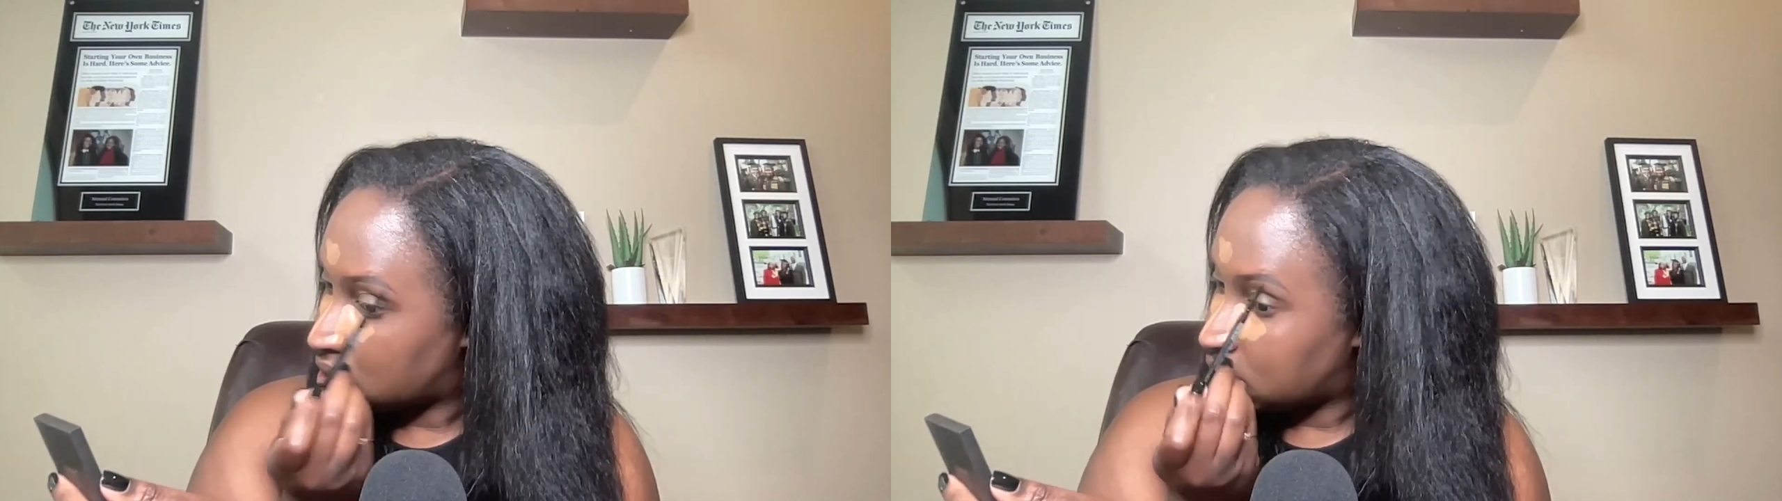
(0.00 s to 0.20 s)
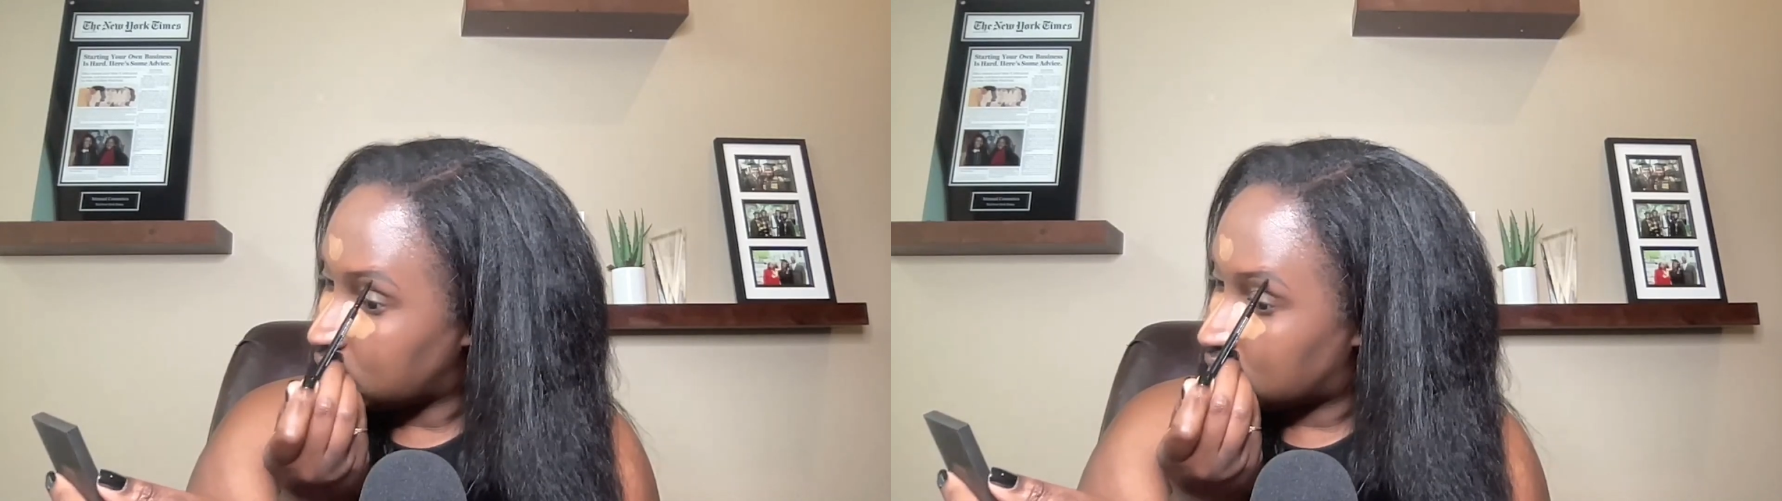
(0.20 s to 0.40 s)

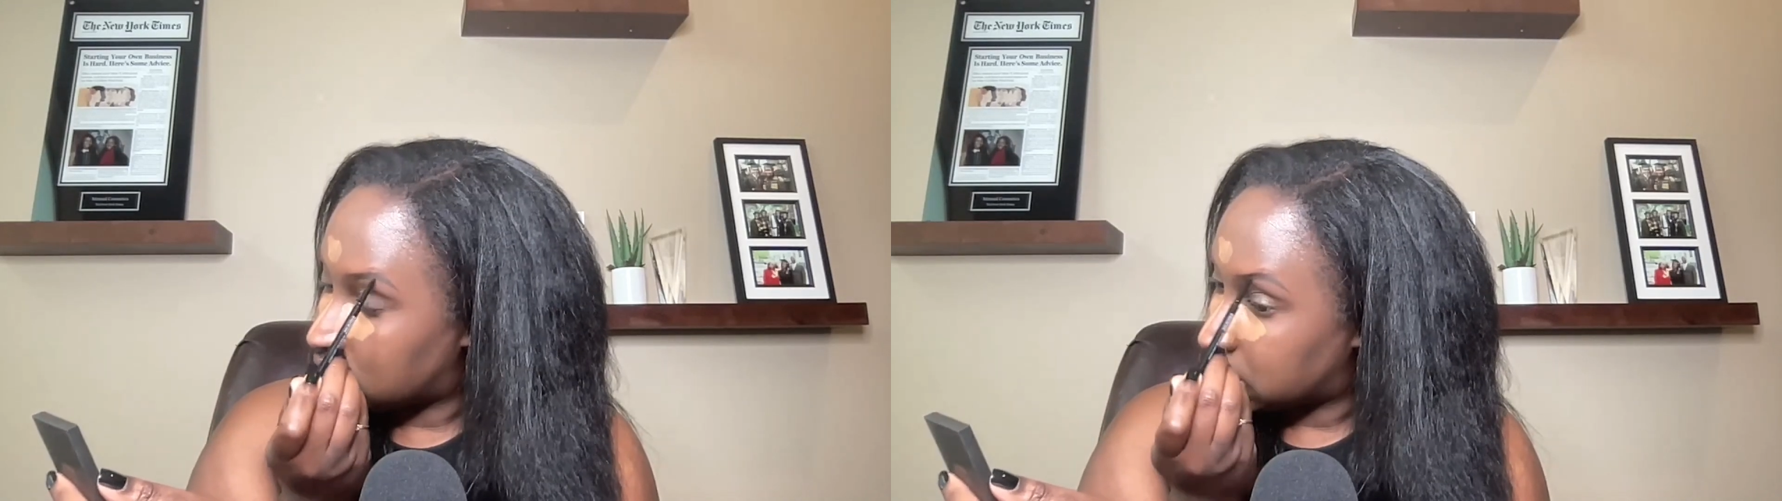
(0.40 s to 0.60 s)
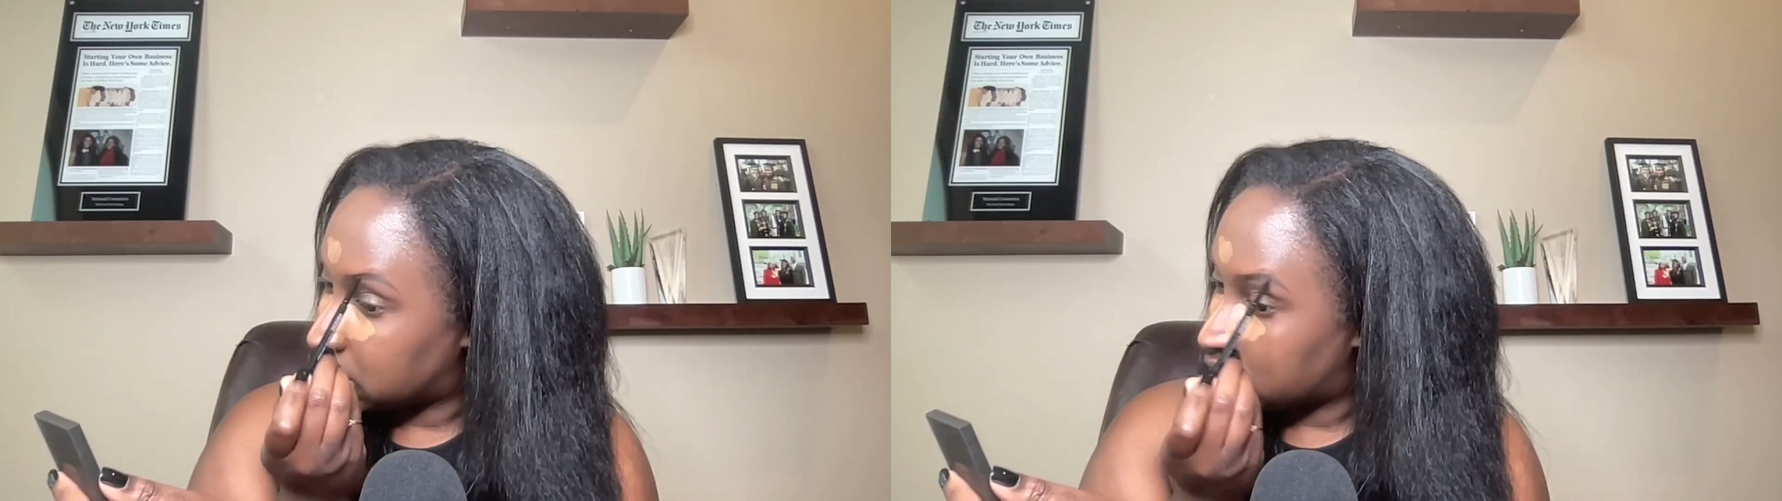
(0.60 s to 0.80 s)
You
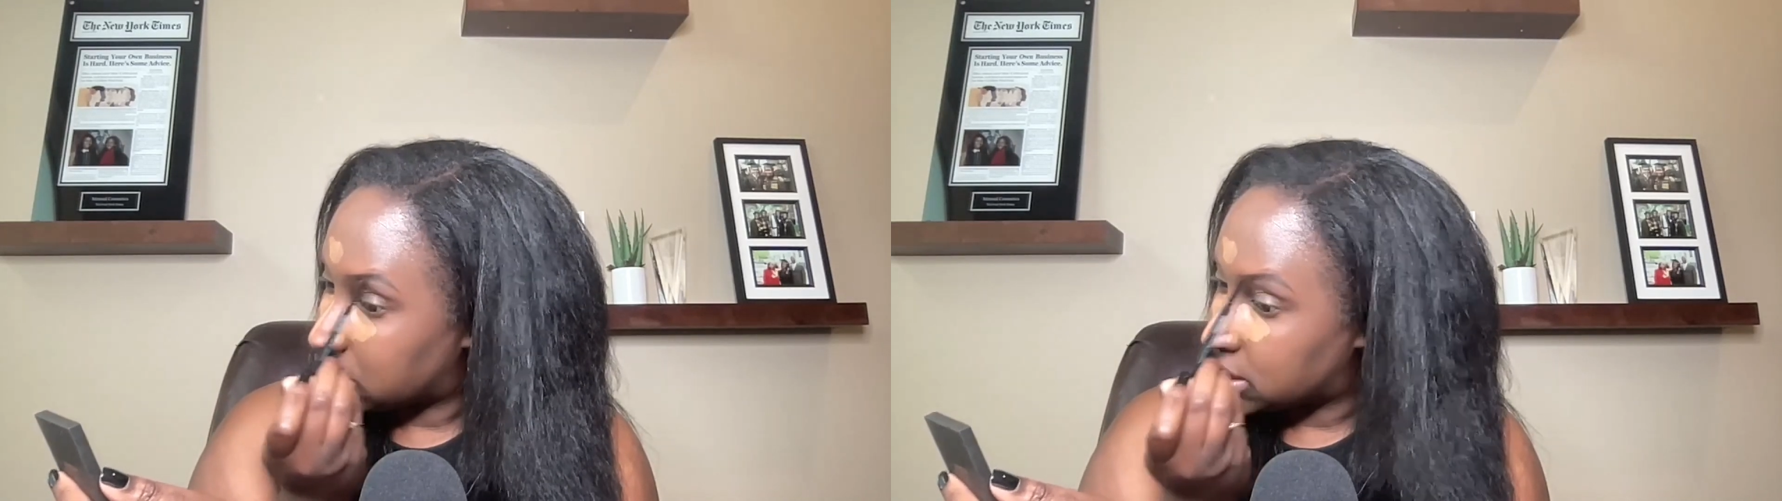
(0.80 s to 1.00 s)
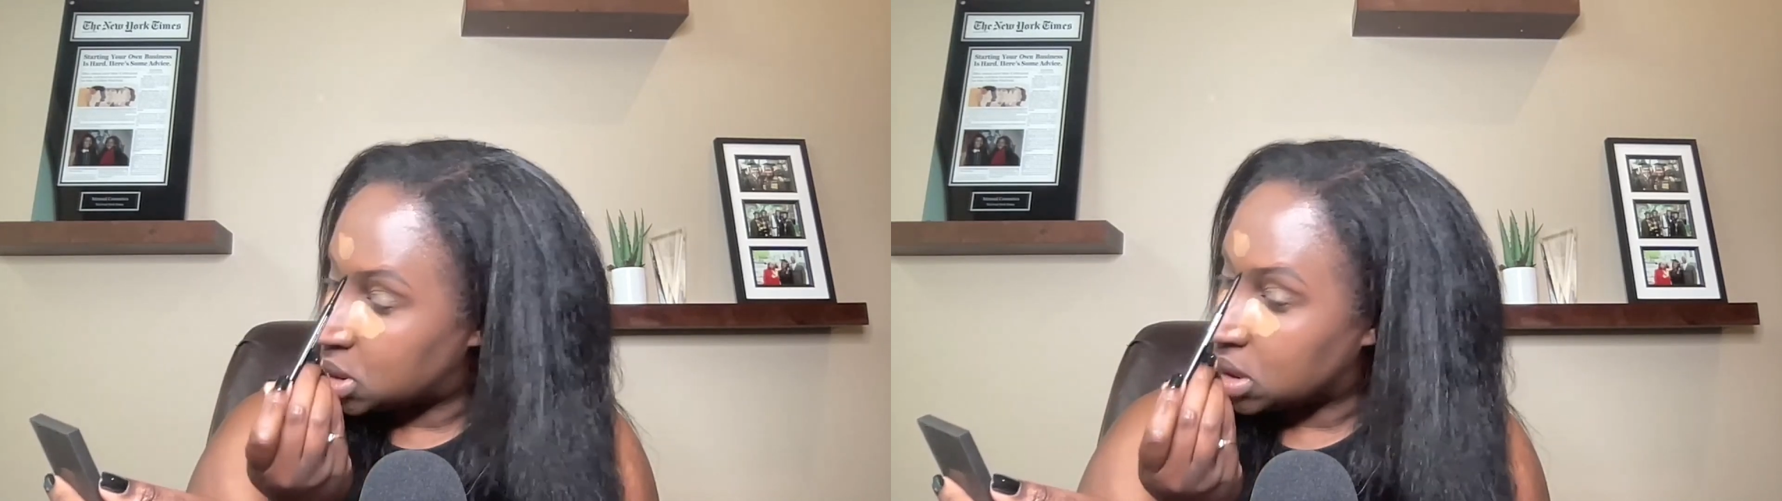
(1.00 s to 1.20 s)
can
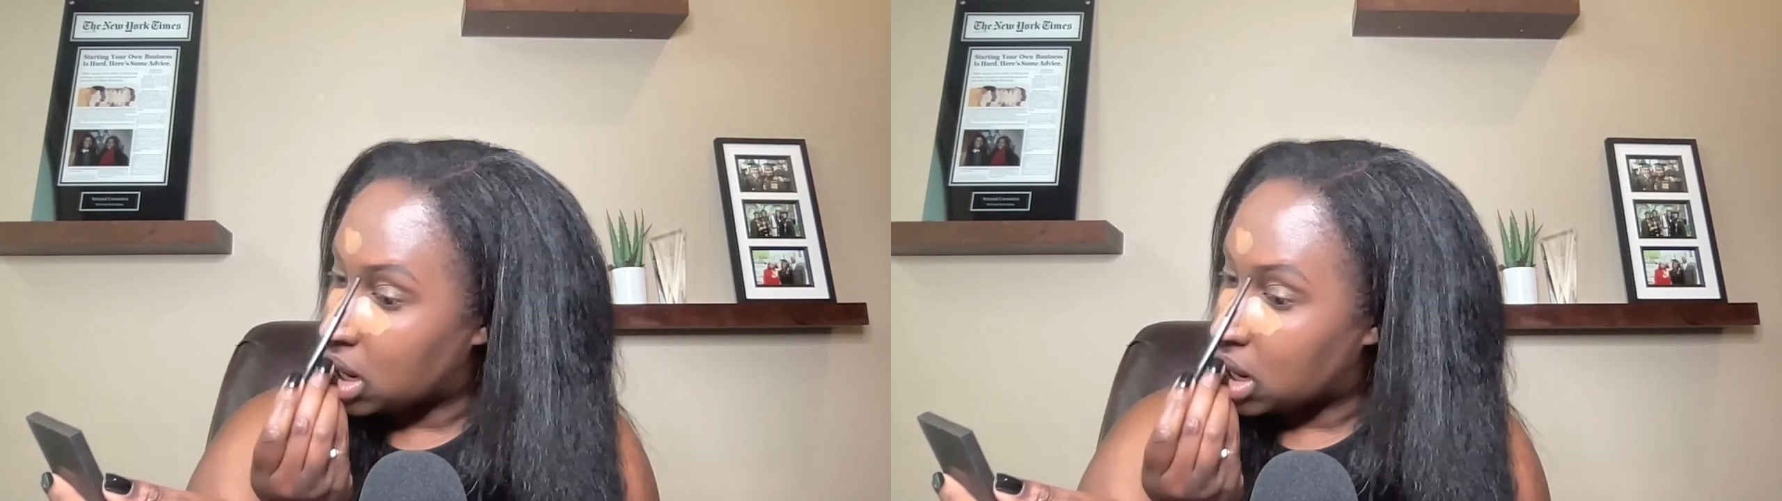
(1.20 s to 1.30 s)
literally draw